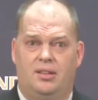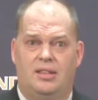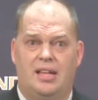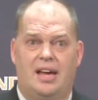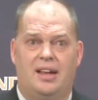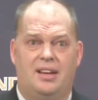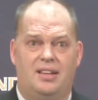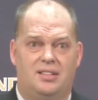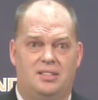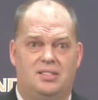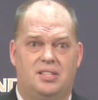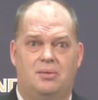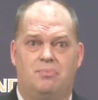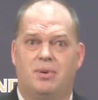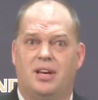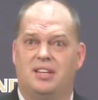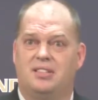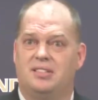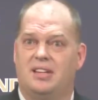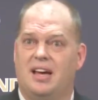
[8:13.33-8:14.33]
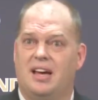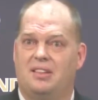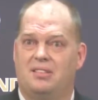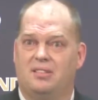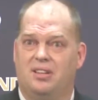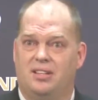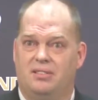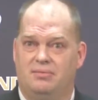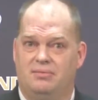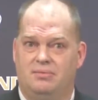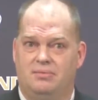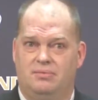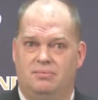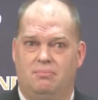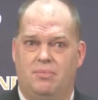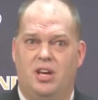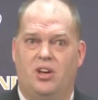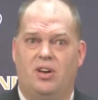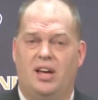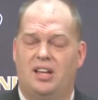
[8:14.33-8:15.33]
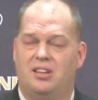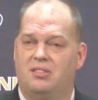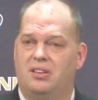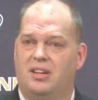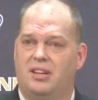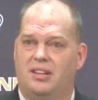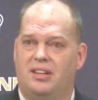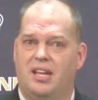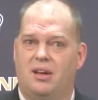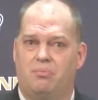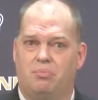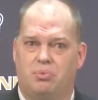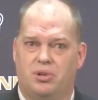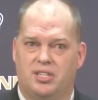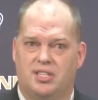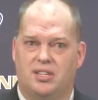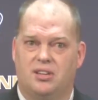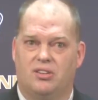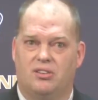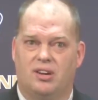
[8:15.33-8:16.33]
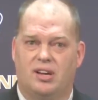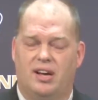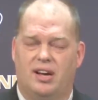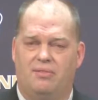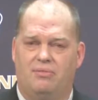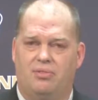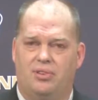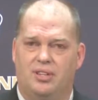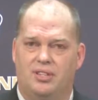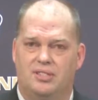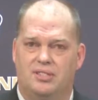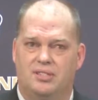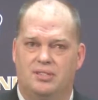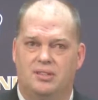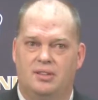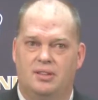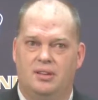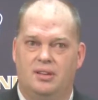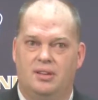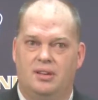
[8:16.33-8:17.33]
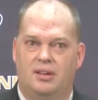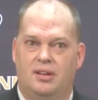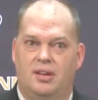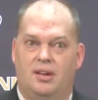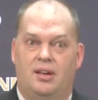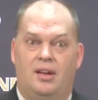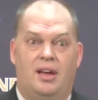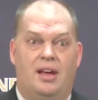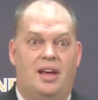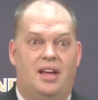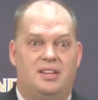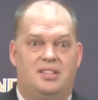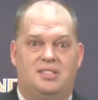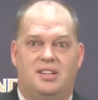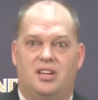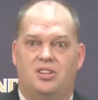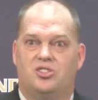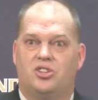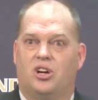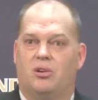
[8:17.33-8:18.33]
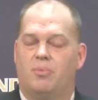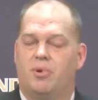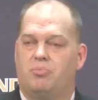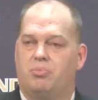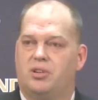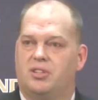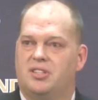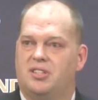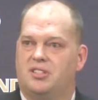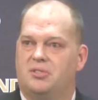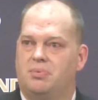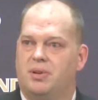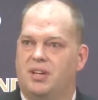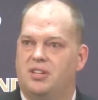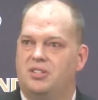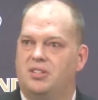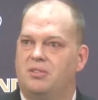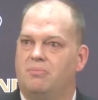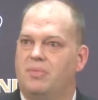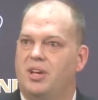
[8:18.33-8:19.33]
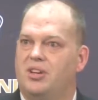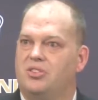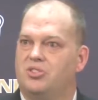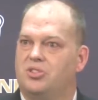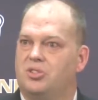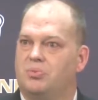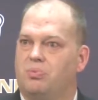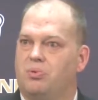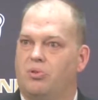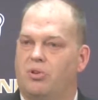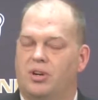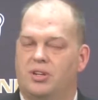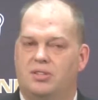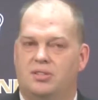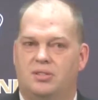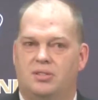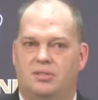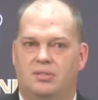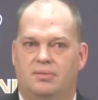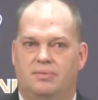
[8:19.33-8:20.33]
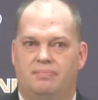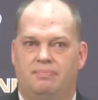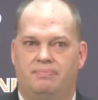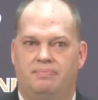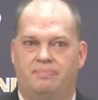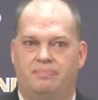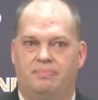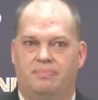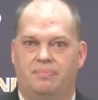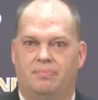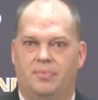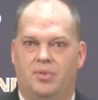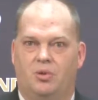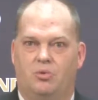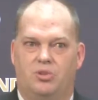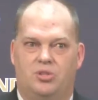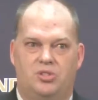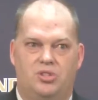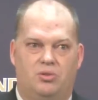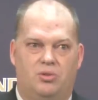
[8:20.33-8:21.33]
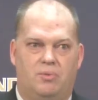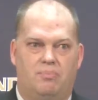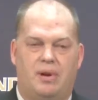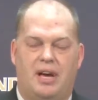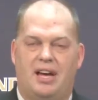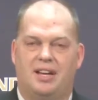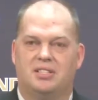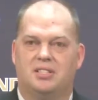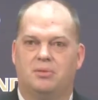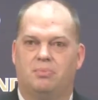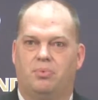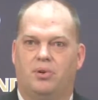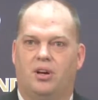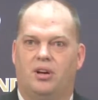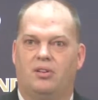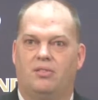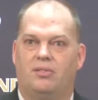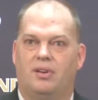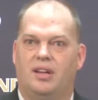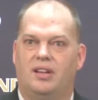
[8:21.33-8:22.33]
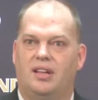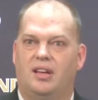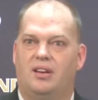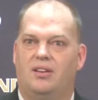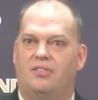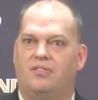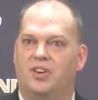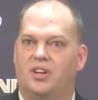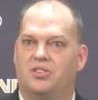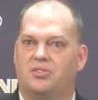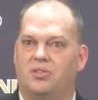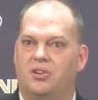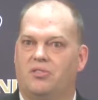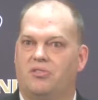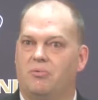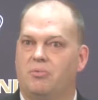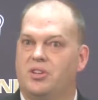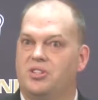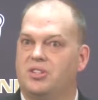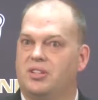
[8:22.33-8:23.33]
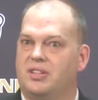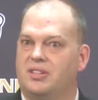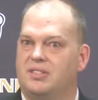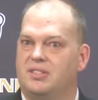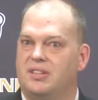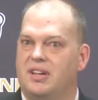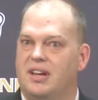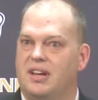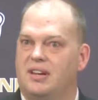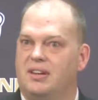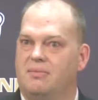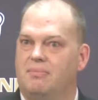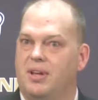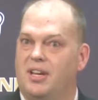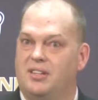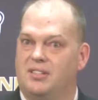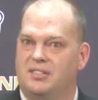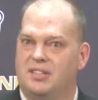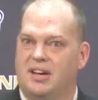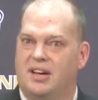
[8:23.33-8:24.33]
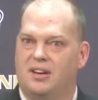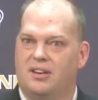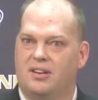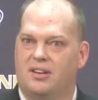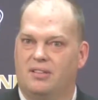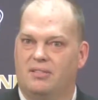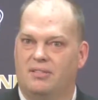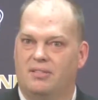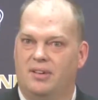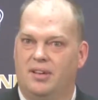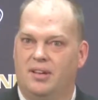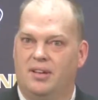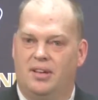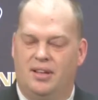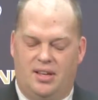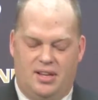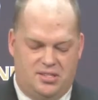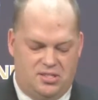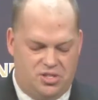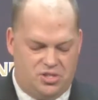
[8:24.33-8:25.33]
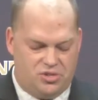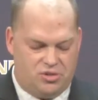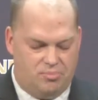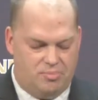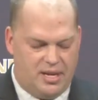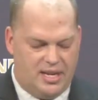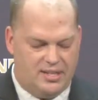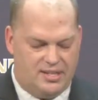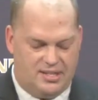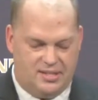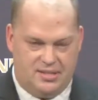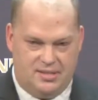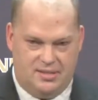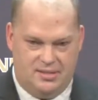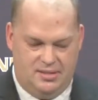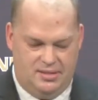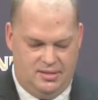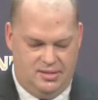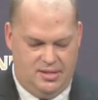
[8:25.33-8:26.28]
That is the best athlete, male athlete in that particular conference. NCAA tournament participation in major sports, 2 in basketball, and then a victory over Michigan State in men's soccer. This is tremendous.